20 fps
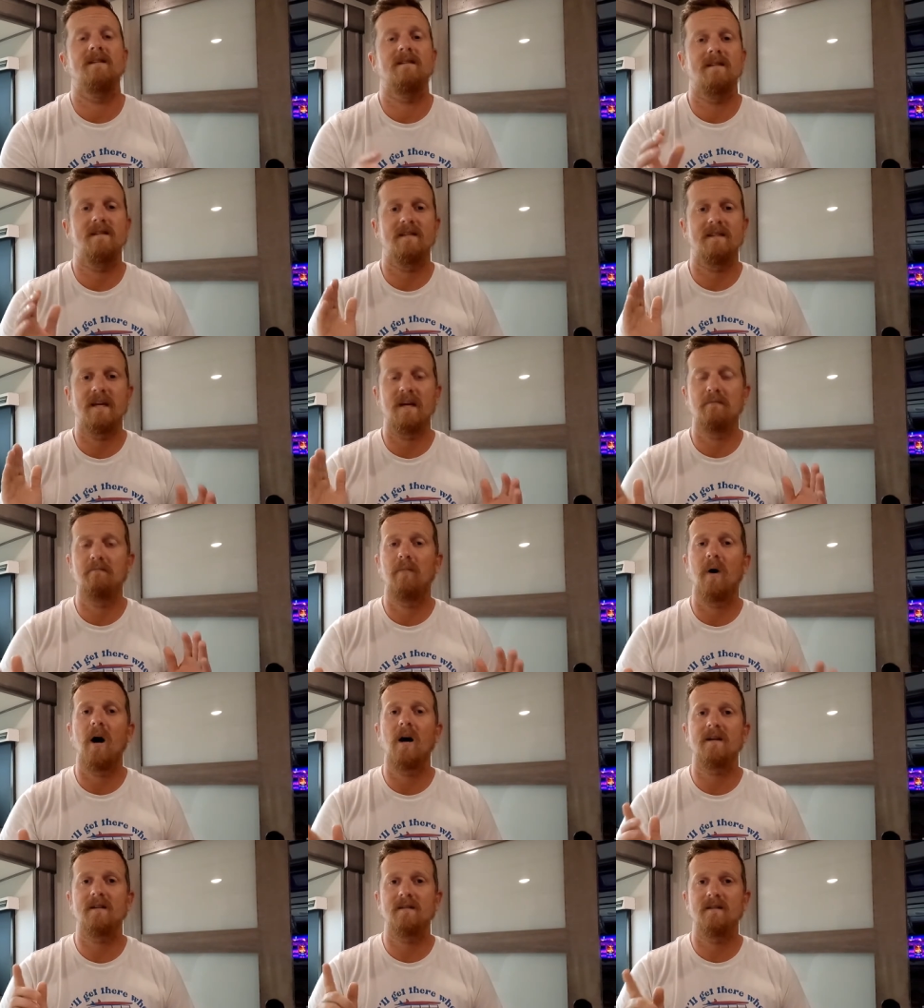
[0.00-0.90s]
It's the same
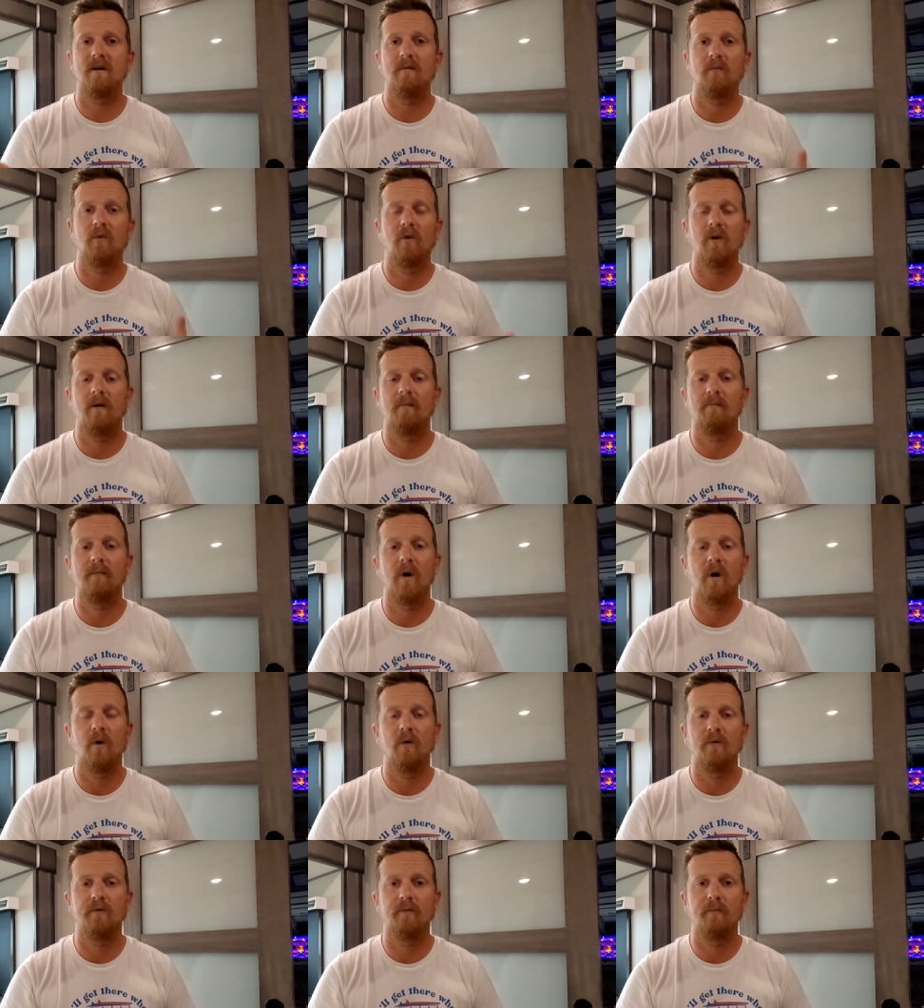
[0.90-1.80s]
box number on
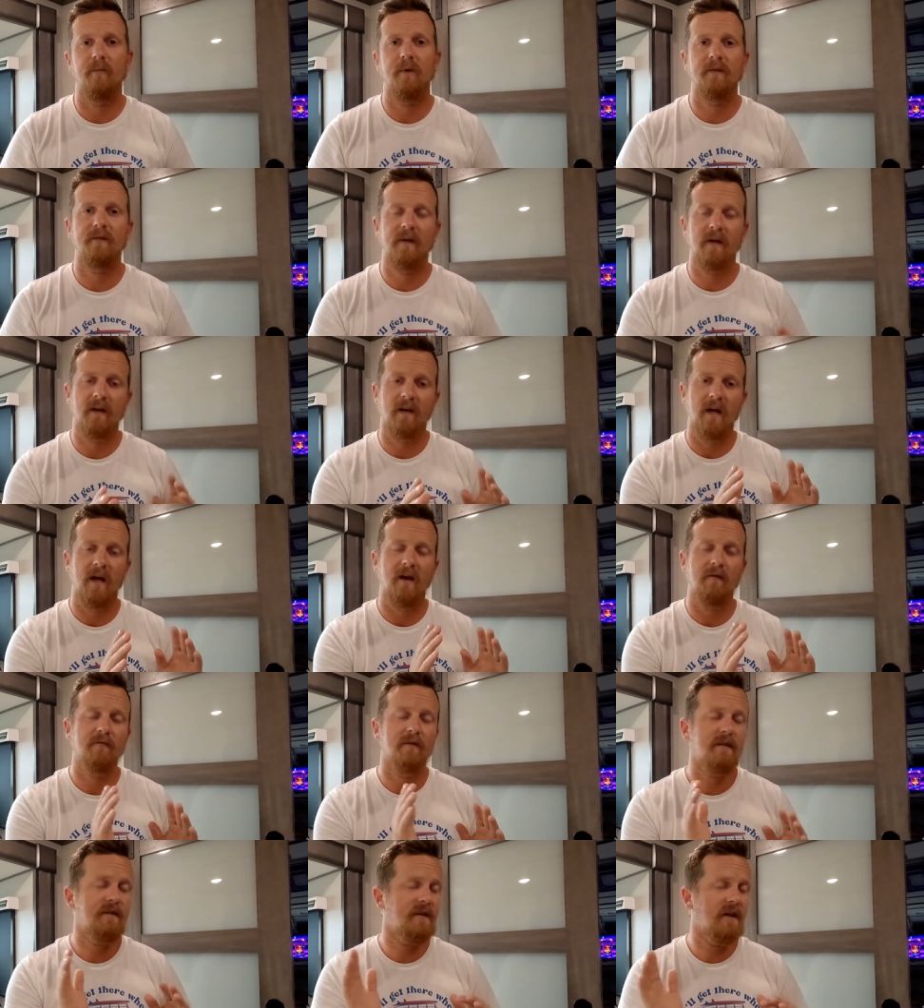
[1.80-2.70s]
both, but
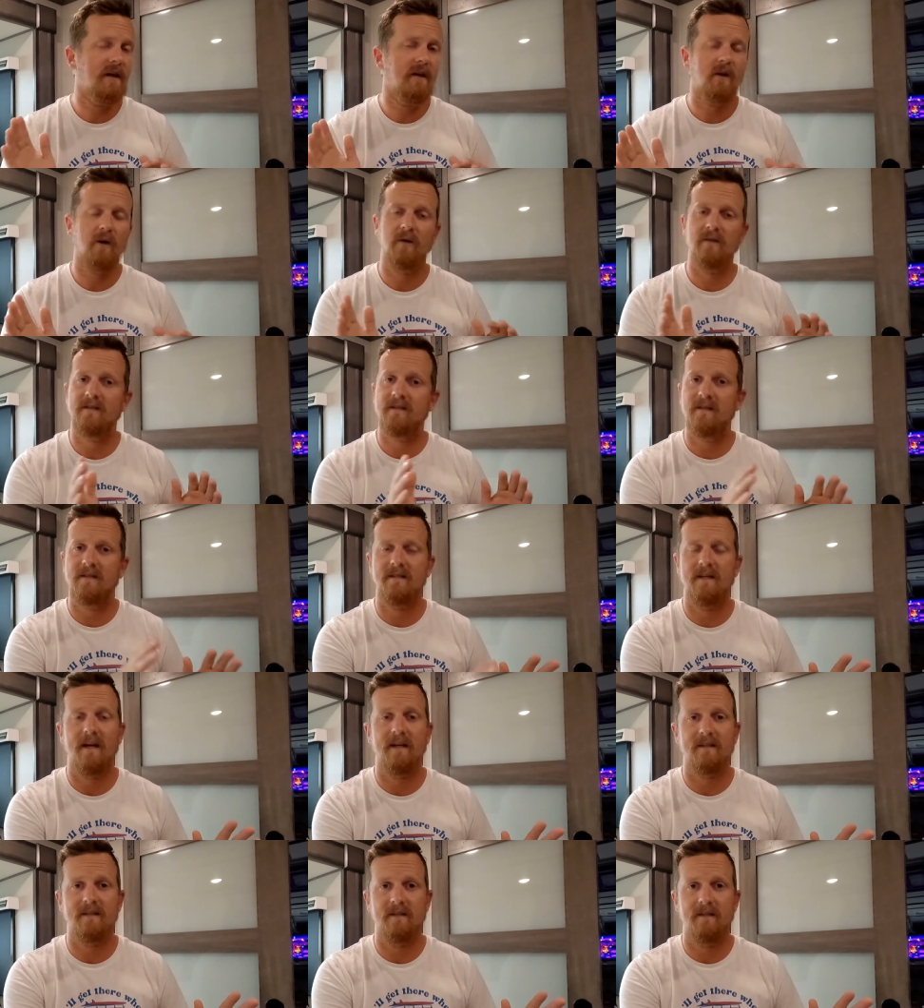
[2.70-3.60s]
everything goes to
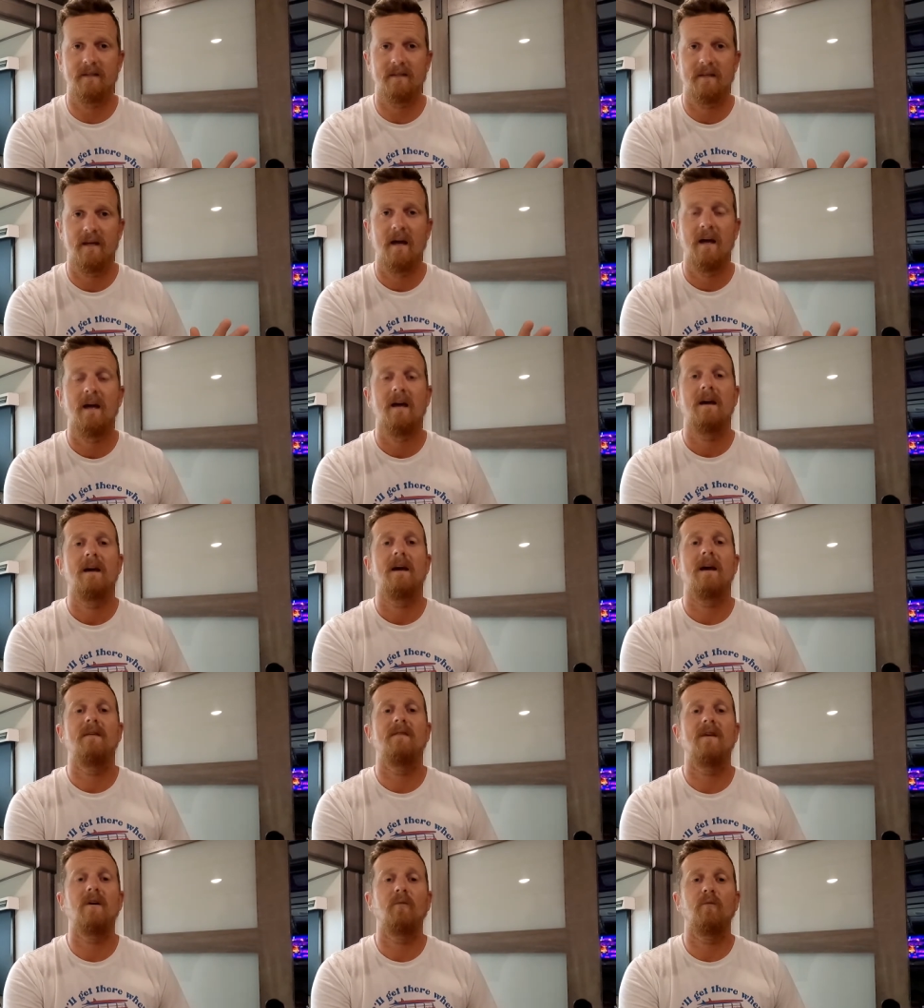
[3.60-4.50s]
Texas,
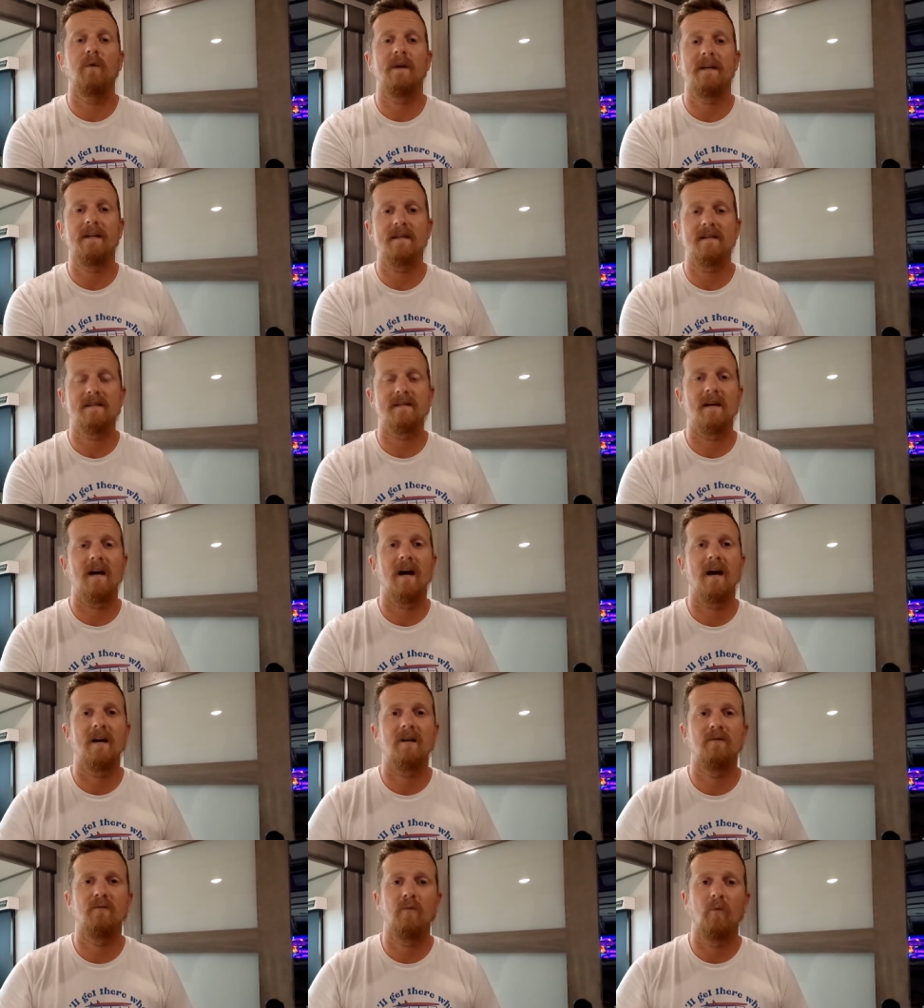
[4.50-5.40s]
and then we
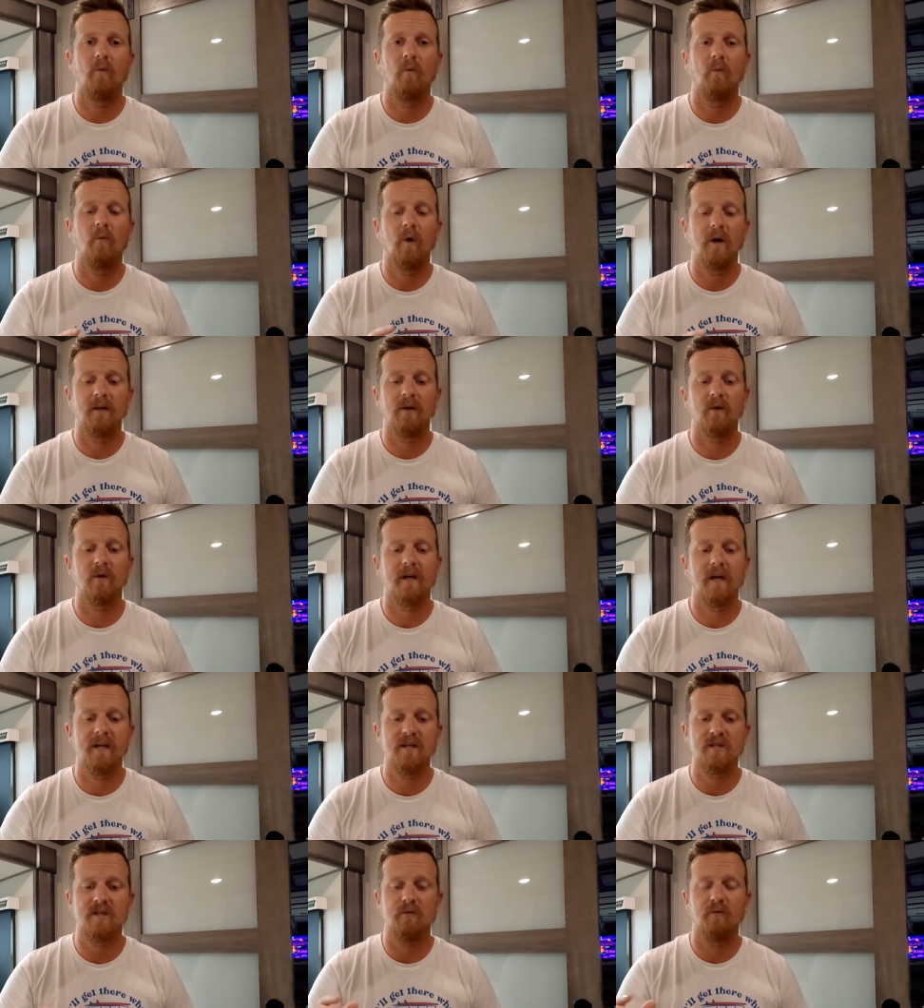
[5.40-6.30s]
decide what
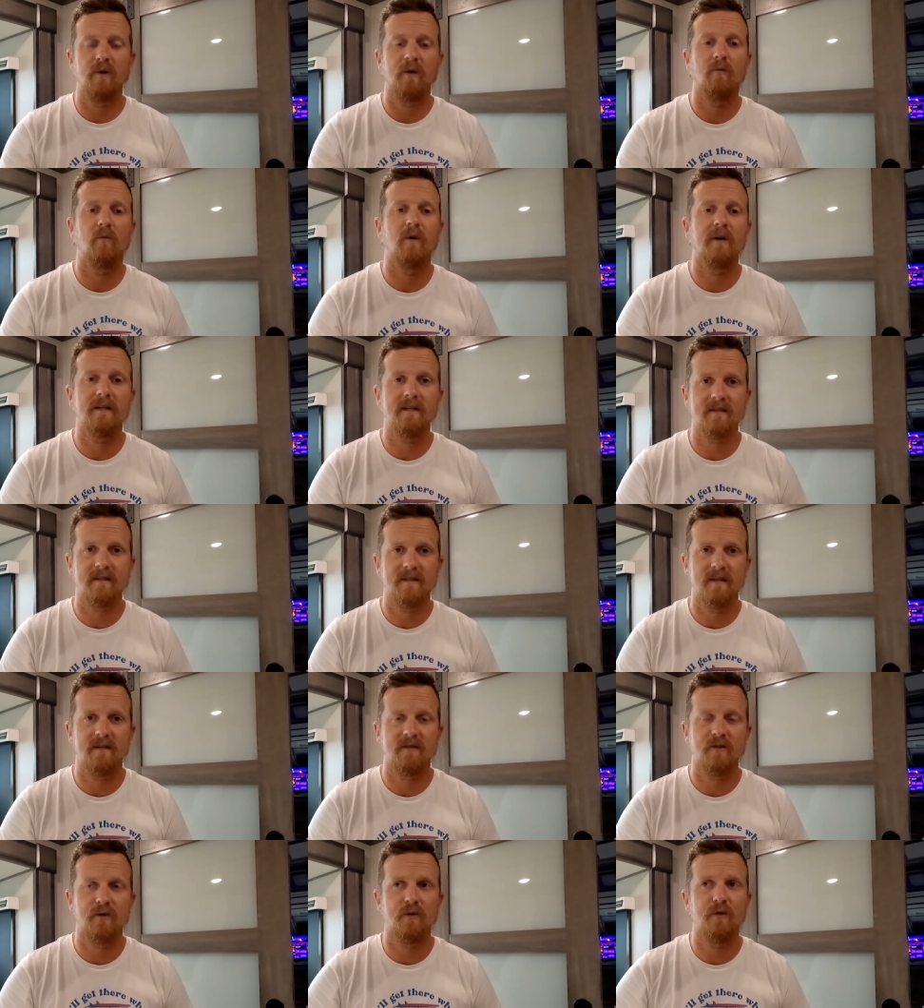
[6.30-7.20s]
location we want it
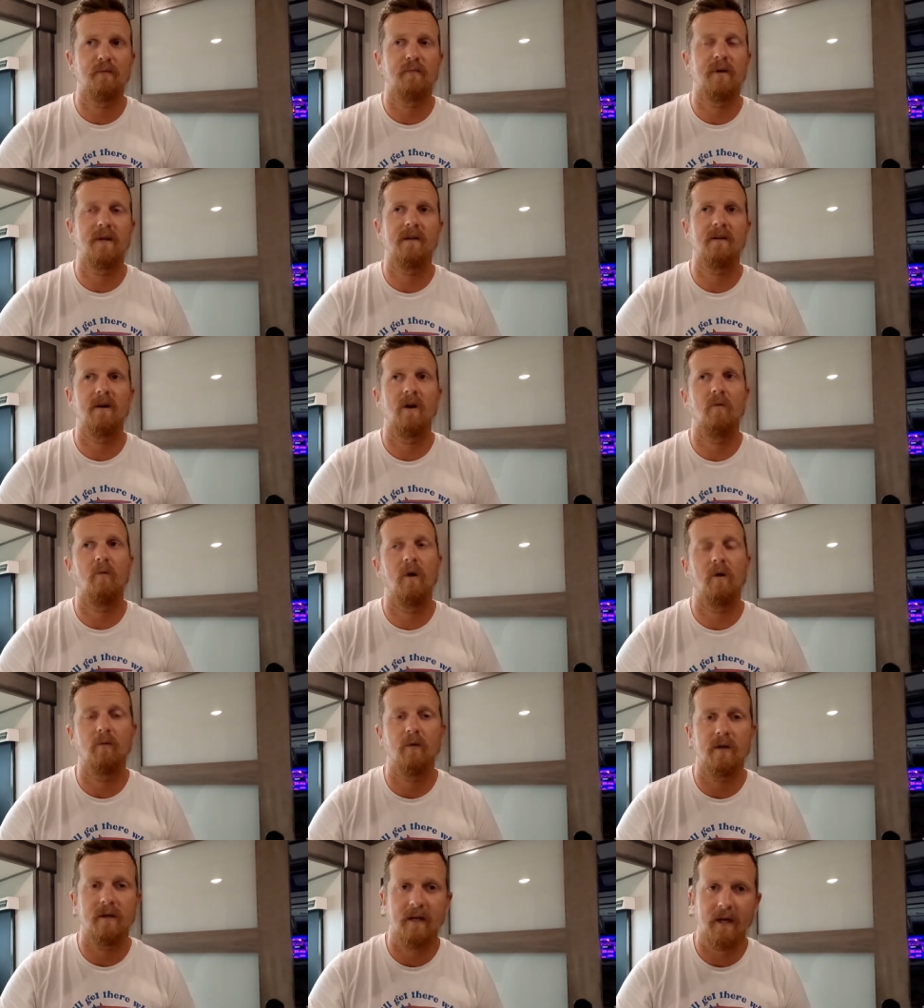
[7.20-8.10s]
sent to depending on
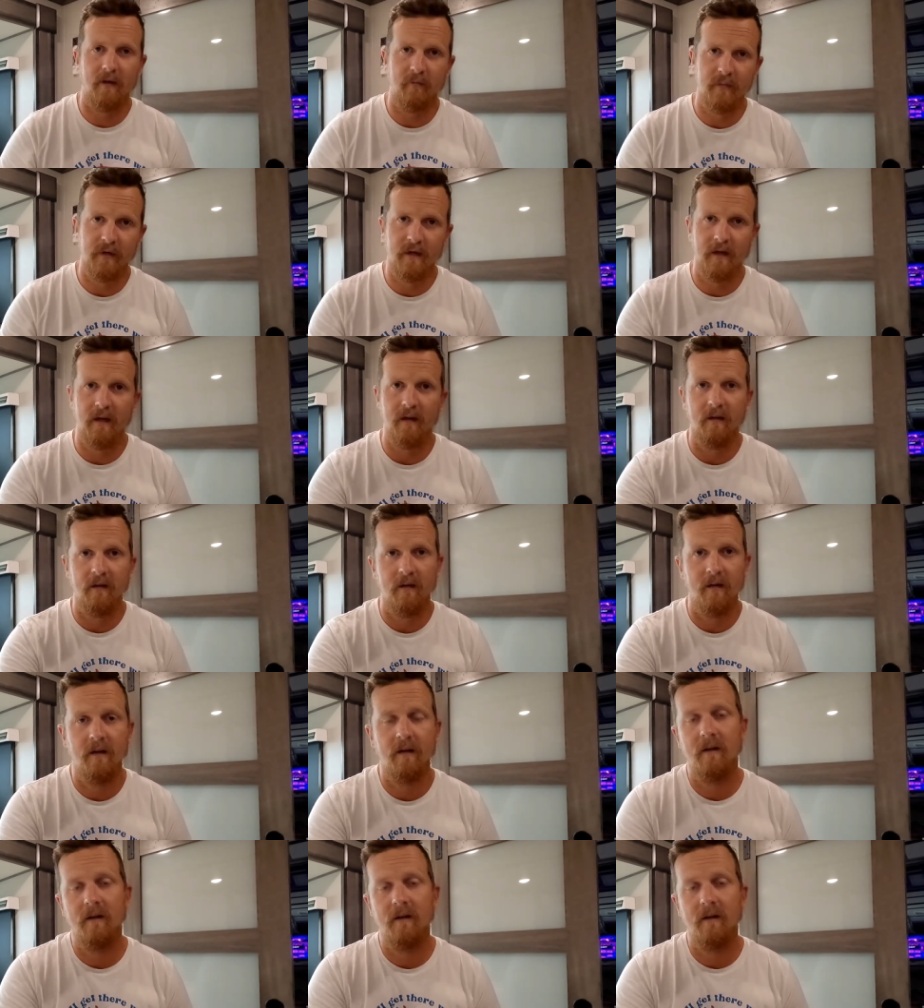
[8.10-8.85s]
where we're camping at.